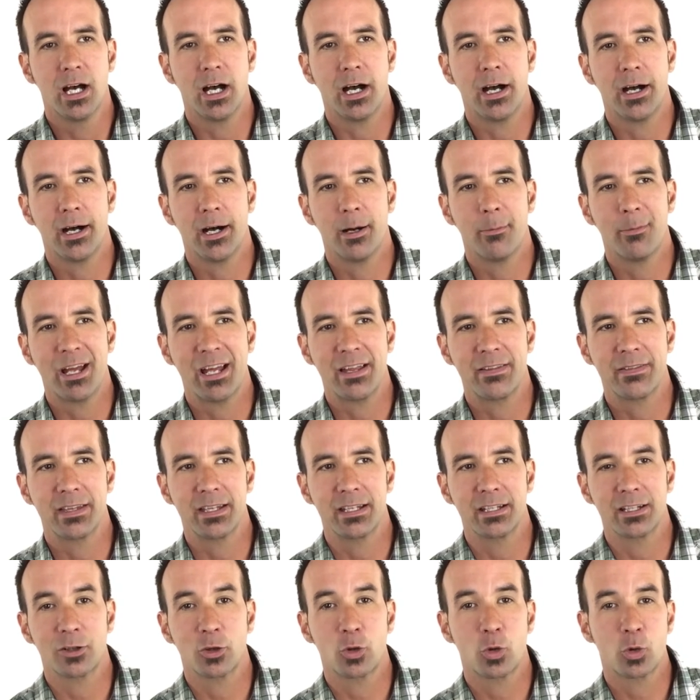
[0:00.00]
And
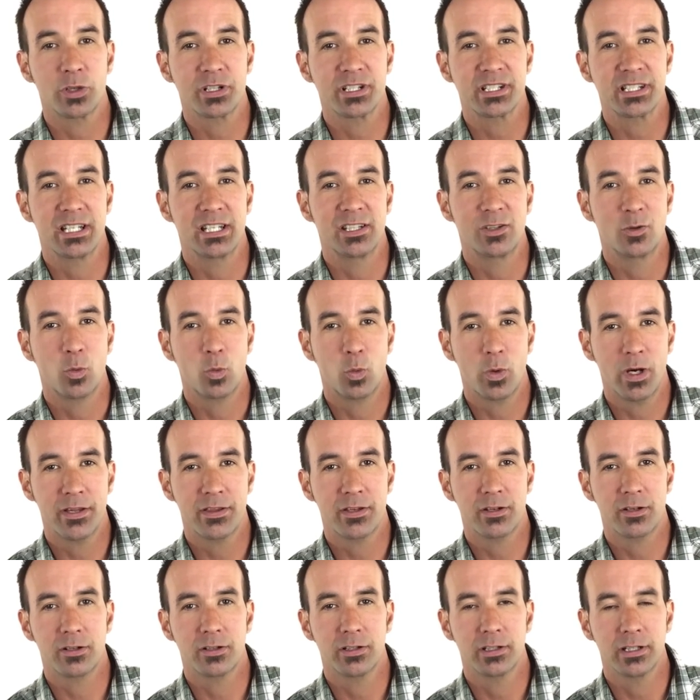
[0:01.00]
then of course in the
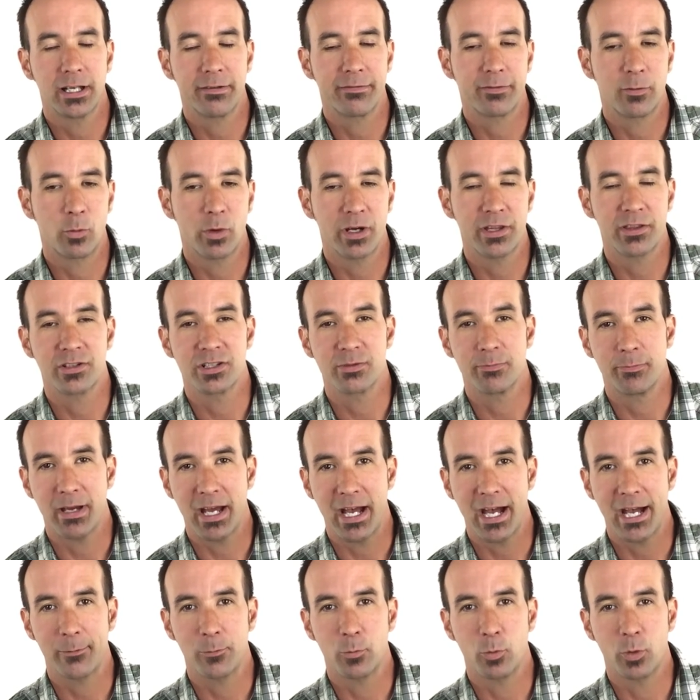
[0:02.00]
weather, if the weather's
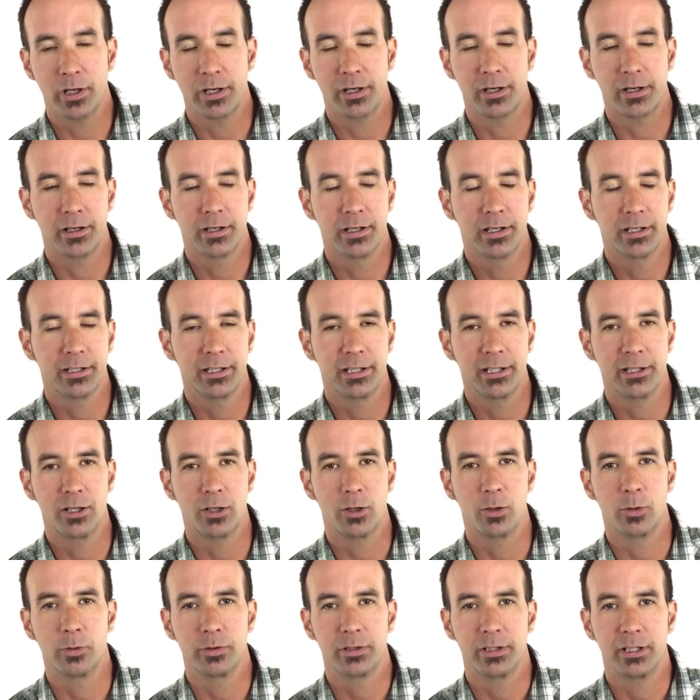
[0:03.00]
bad where, you
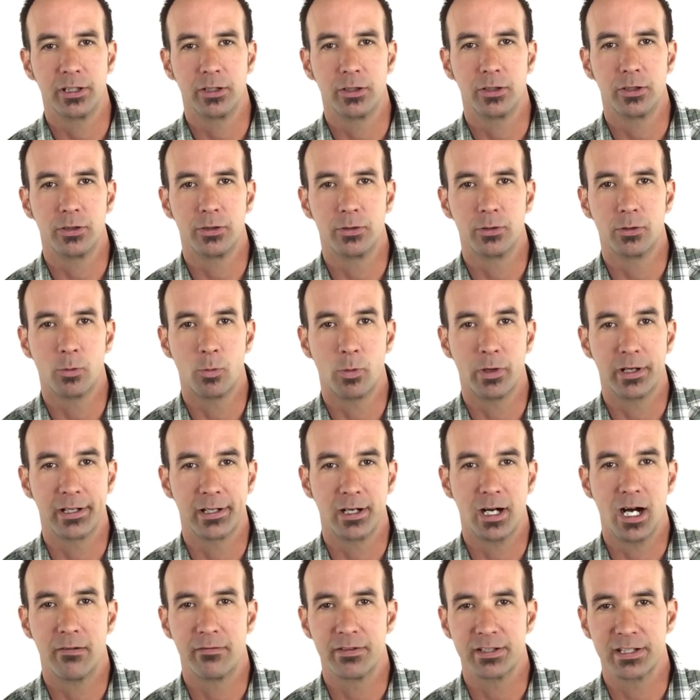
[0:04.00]
know, you don't want
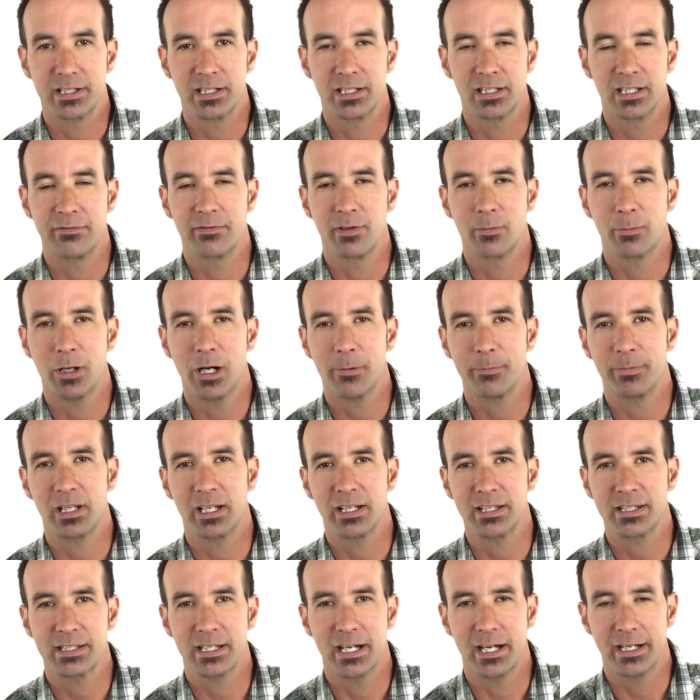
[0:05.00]
to obviously leave your puppy
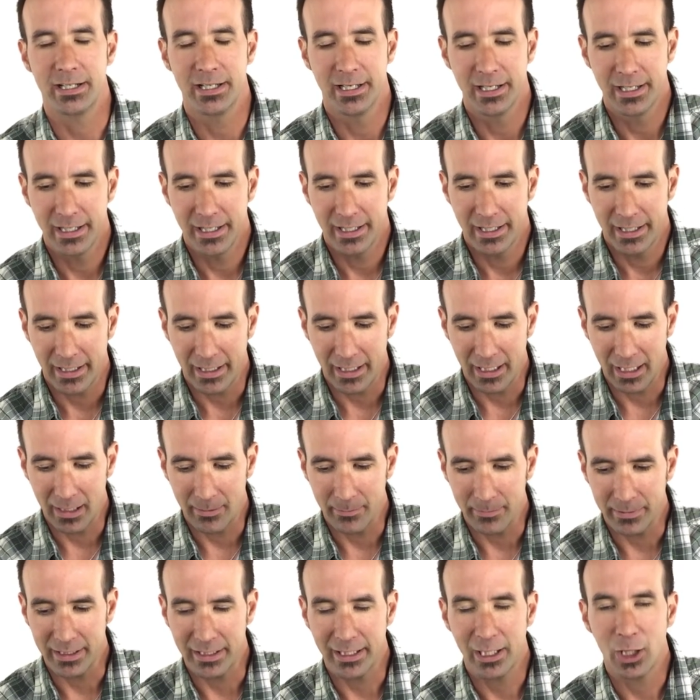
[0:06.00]
outside,
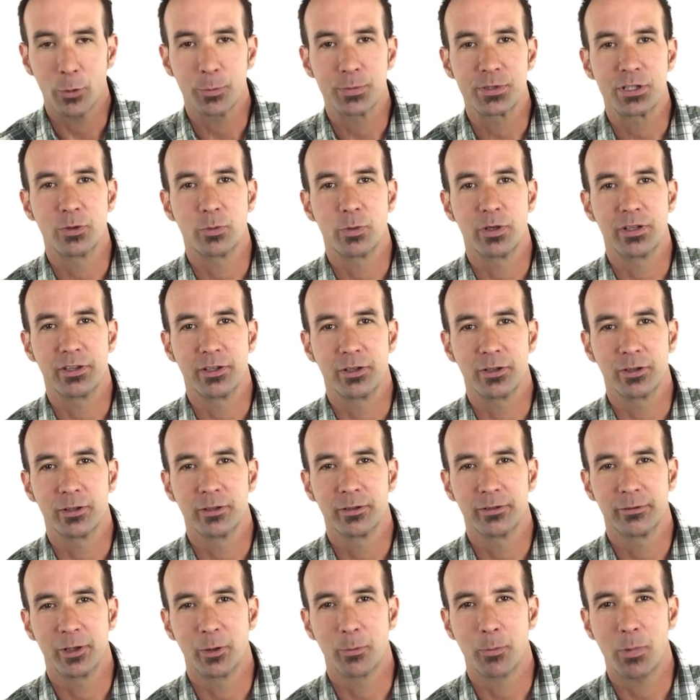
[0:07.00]
it helps you with your
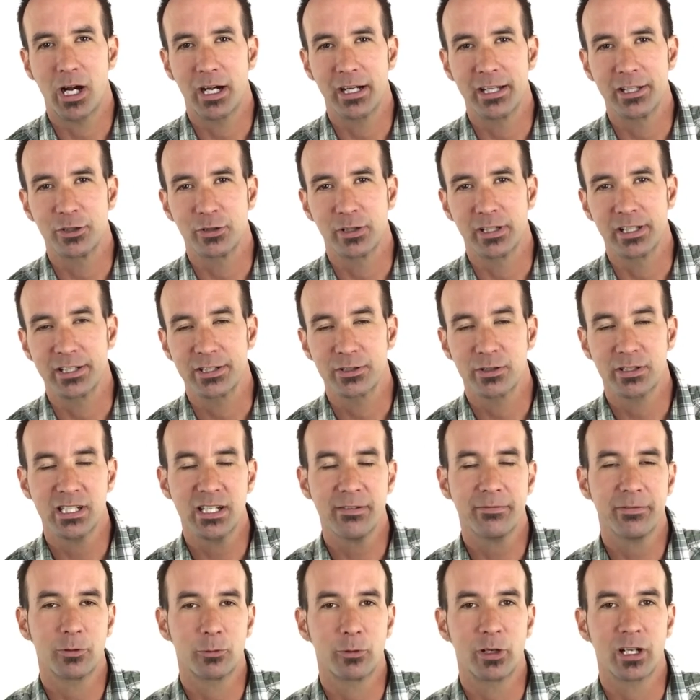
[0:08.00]
potty training. So I
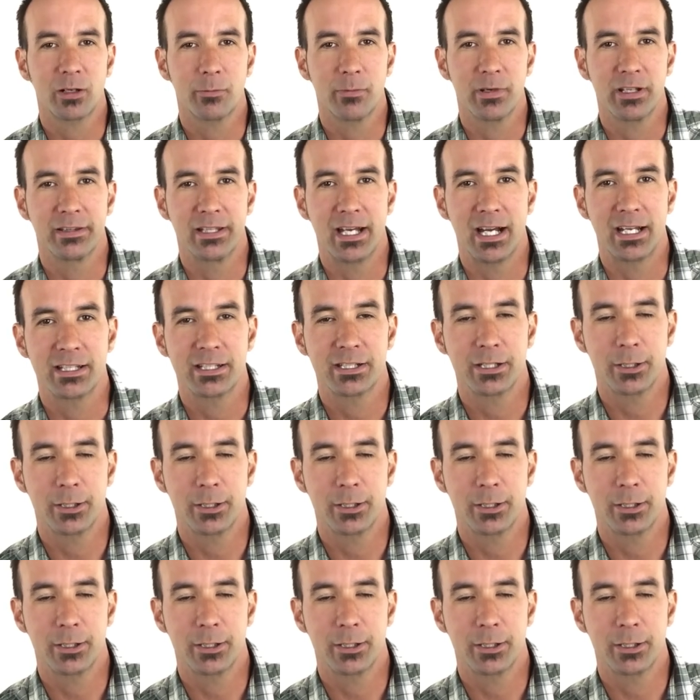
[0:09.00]
definitely recommend that.